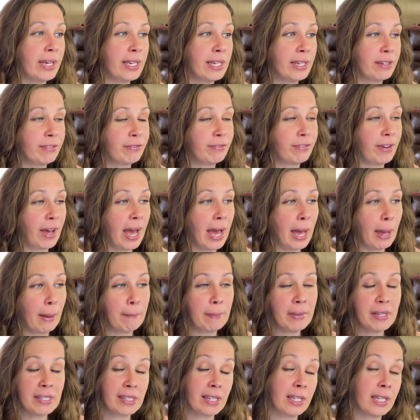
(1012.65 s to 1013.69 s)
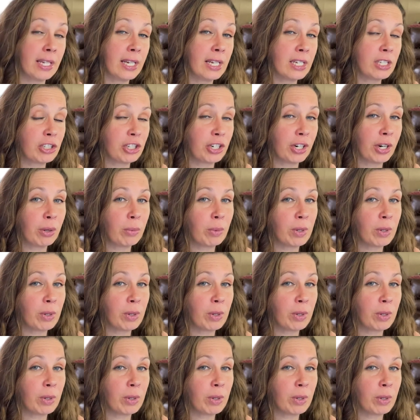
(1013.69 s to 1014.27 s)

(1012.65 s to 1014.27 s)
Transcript: if m is in the dictionary,